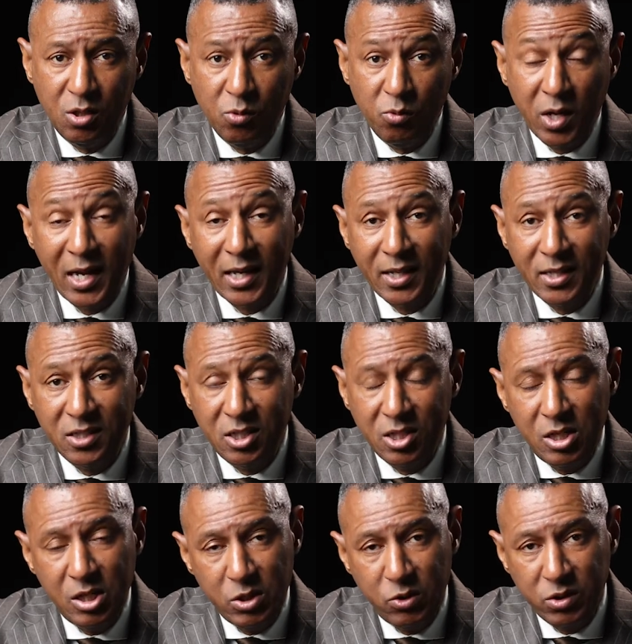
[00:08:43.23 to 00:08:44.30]
What I can
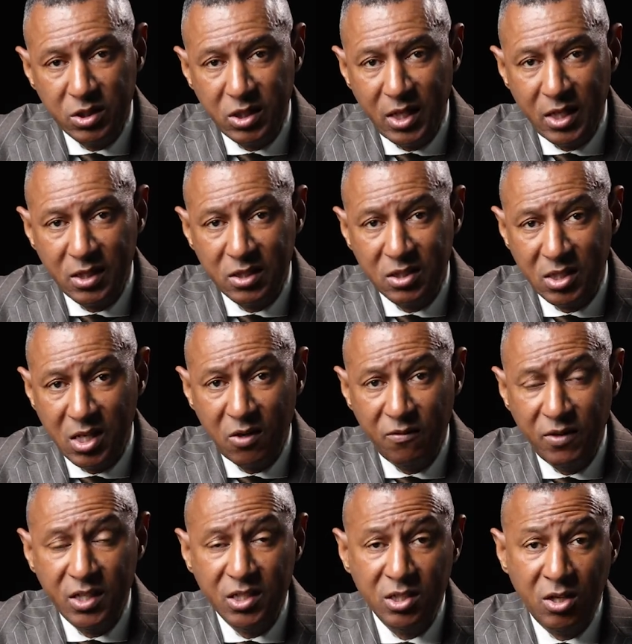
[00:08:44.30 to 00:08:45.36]
tell you is that the
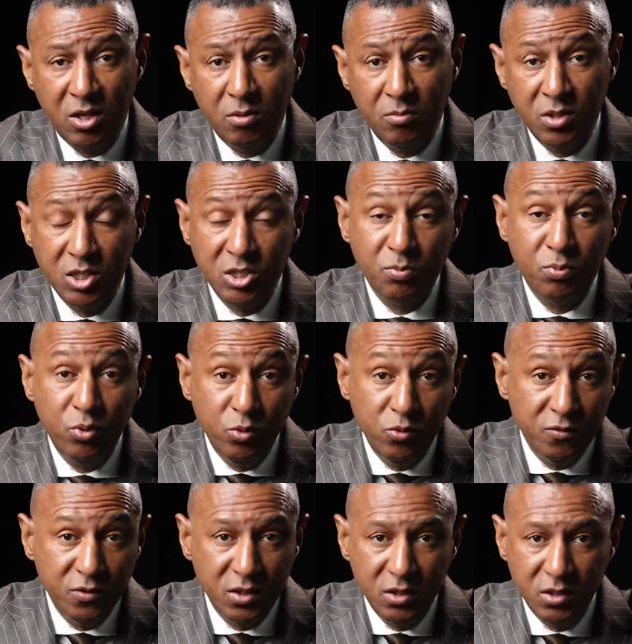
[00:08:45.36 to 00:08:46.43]
Salvation Army is
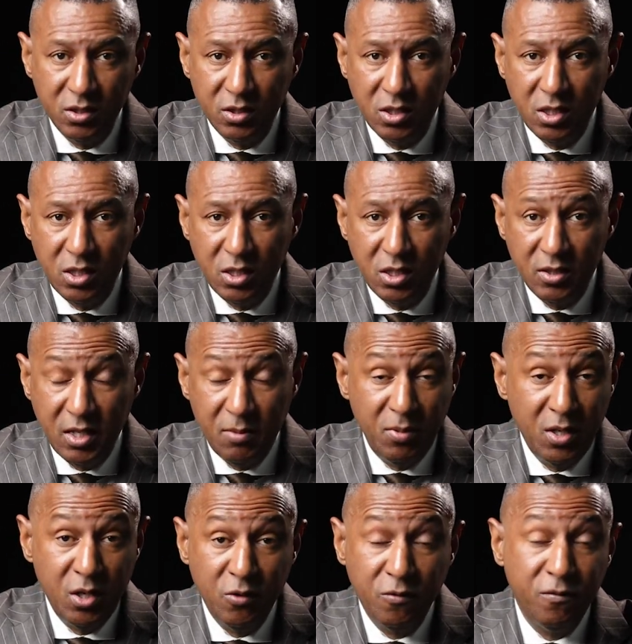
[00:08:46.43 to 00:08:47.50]
proven. They've
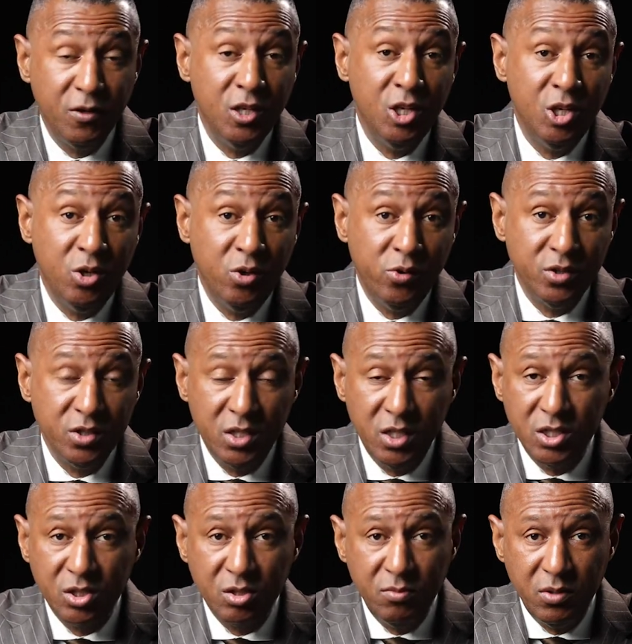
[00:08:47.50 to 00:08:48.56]
been here for years in
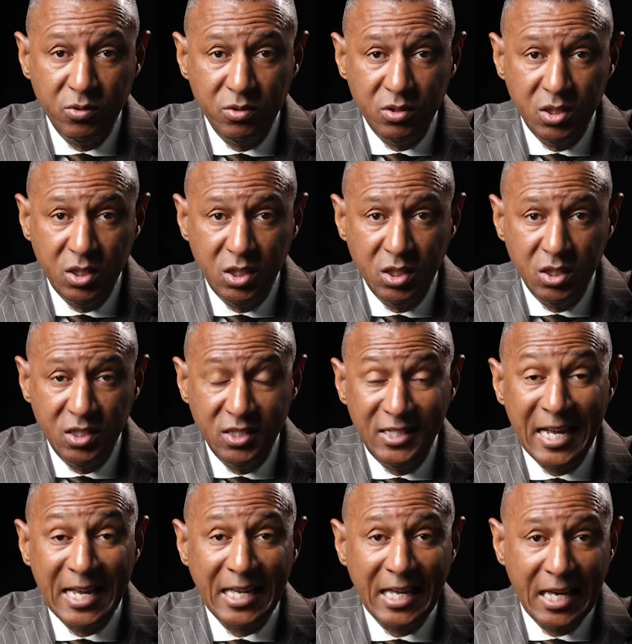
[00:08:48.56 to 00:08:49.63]
this community,
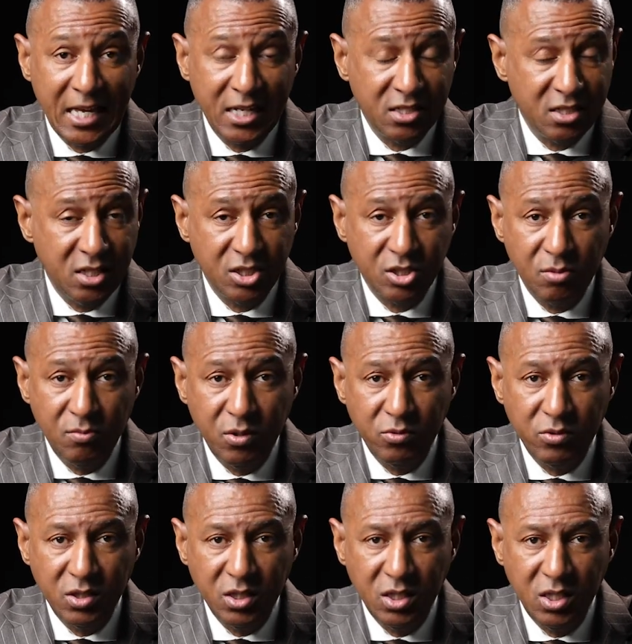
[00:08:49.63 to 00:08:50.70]
decades in this
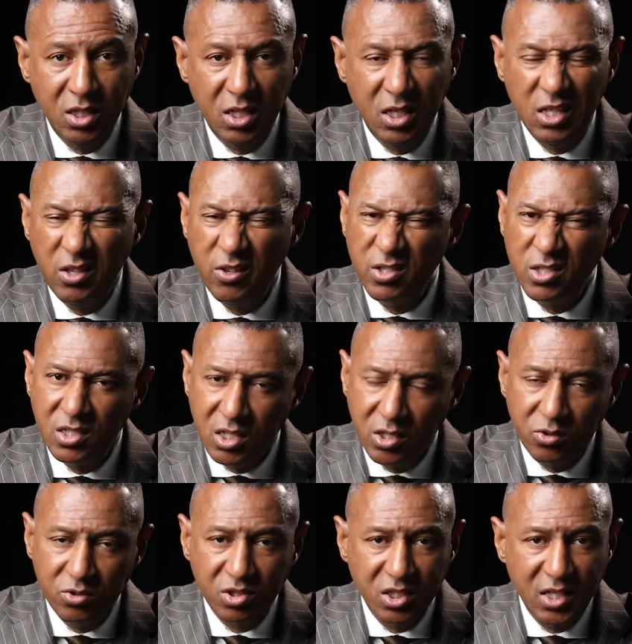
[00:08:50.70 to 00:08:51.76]
community. They're
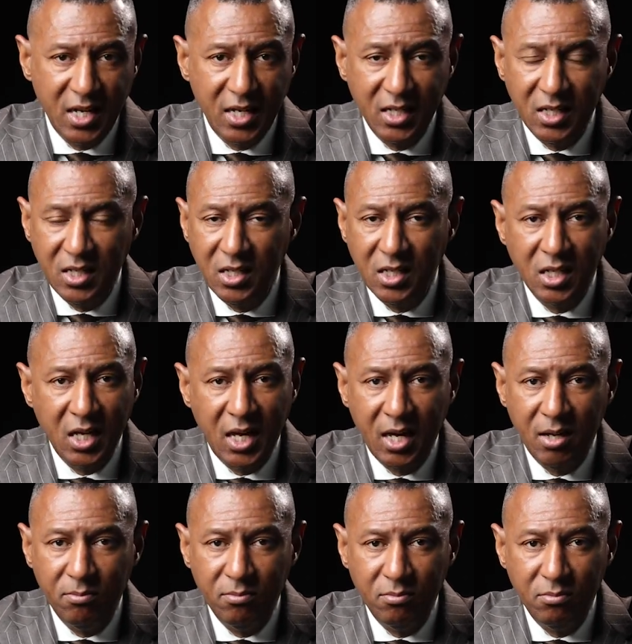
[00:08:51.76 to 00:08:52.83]
still standing in the gap.